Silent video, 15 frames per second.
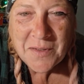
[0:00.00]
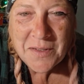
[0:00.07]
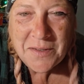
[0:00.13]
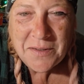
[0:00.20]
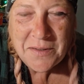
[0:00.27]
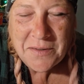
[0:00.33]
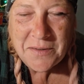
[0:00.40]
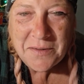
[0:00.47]

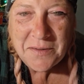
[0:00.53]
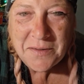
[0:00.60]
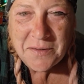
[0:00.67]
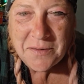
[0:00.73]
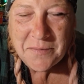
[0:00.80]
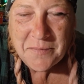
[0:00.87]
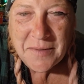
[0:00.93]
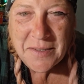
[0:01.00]

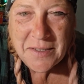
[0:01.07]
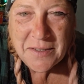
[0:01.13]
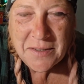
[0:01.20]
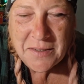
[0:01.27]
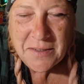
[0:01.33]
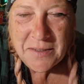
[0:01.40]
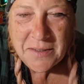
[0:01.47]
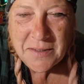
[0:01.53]
Oh,
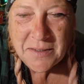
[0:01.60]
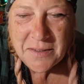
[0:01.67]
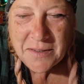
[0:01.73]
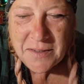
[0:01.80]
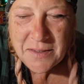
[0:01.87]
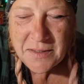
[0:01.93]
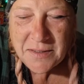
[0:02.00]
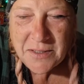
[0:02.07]
man.
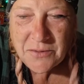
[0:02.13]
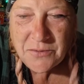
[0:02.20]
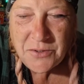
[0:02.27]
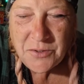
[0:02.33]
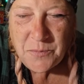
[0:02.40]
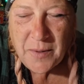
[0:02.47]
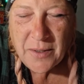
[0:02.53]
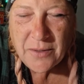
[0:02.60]
Don't
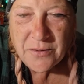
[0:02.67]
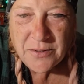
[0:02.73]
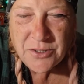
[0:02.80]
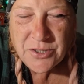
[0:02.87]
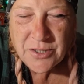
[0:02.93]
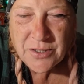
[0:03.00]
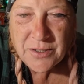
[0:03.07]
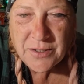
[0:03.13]
do powdered
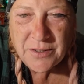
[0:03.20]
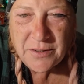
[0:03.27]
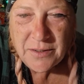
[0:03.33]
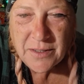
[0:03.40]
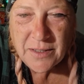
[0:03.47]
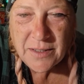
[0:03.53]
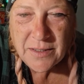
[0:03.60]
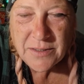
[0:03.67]
sugar
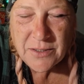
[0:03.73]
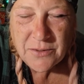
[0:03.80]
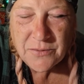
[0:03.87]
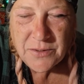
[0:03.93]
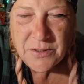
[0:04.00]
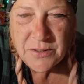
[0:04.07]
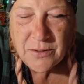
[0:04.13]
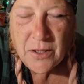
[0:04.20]
and
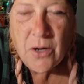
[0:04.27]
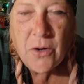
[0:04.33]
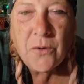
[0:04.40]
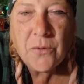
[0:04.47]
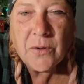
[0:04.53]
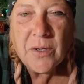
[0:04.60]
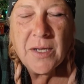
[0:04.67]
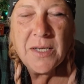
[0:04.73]
don't do...
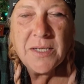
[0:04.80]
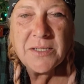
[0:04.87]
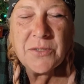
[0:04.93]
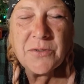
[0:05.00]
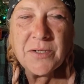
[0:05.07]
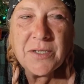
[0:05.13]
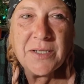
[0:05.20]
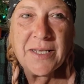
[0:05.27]
Oh, so
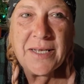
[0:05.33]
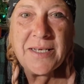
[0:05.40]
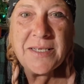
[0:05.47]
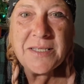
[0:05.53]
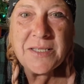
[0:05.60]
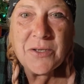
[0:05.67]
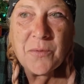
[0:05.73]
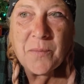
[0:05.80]
the
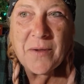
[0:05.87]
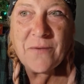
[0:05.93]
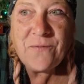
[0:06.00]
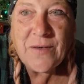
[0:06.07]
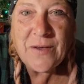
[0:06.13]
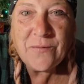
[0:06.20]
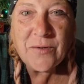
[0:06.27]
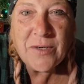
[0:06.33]
glaze, though, my
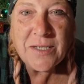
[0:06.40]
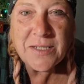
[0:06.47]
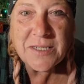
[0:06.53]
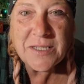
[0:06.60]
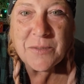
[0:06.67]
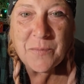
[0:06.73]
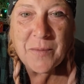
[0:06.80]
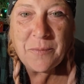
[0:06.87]
favorite is
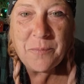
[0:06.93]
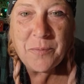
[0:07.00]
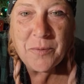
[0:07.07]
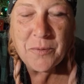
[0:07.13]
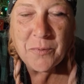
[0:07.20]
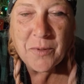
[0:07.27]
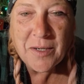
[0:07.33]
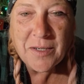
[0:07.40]
the maple
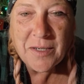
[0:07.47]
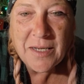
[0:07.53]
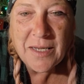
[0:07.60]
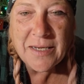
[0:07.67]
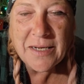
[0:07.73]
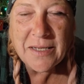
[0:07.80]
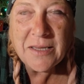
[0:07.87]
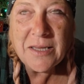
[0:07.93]
one.
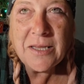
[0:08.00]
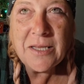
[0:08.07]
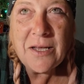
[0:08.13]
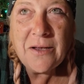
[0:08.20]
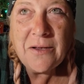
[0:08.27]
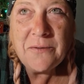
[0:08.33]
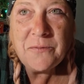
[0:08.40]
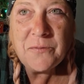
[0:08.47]
And I
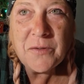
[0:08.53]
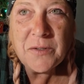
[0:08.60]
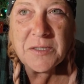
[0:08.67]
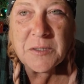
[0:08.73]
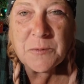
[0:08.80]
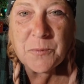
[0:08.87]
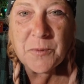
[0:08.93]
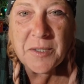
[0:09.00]
love
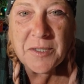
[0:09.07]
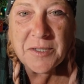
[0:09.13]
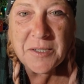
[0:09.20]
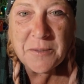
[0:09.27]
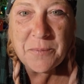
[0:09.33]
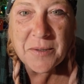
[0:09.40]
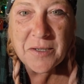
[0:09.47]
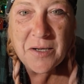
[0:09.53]

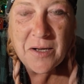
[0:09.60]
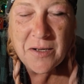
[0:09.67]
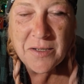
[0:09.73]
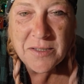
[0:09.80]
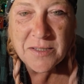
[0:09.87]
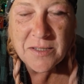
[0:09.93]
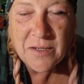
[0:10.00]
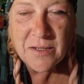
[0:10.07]
sprinkling
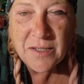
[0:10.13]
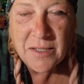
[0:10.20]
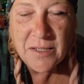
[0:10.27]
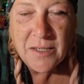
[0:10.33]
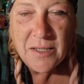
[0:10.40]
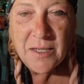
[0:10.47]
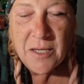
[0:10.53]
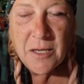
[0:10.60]
pecans on it.
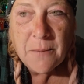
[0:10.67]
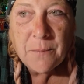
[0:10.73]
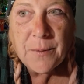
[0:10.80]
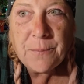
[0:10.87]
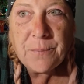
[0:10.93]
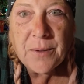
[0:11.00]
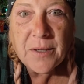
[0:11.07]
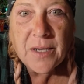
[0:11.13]

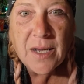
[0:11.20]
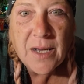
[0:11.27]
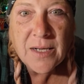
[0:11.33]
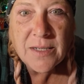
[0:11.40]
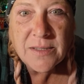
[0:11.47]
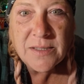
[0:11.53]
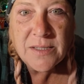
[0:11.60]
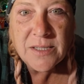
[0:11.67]
But
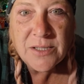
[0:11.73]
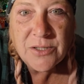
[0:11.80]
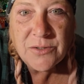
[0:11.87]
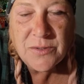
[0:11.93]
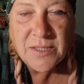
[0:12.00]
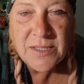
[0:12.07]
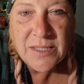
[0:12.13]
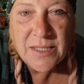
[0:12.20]
pecans, did you
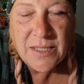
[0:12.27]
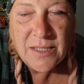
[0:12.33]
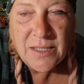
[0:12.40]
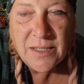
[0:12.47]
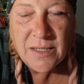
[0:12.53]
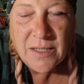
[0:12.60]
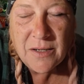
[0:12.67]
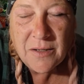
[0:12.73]

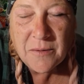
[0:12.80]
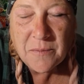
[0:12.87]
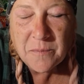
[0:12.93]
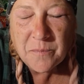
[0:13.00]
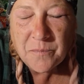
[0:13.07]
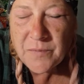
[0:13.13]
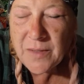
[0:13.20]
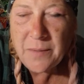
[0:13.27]
see... I
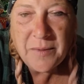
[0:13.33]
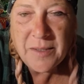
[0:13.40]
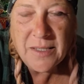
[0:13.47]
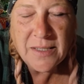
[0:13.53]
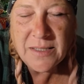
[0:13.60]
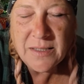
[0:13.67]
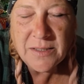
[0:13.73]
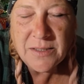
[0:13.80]
mean, I
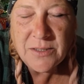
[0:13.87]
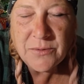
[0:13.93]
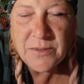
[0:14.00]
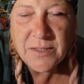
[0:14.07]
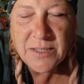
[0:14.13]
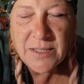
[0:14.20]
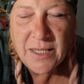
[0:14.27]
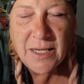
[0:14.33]
didn't do
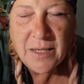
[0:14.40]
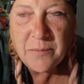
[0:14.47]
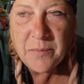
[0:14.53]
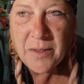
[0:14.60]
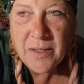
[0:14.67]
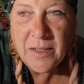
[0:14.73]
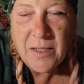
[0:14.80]
it today, but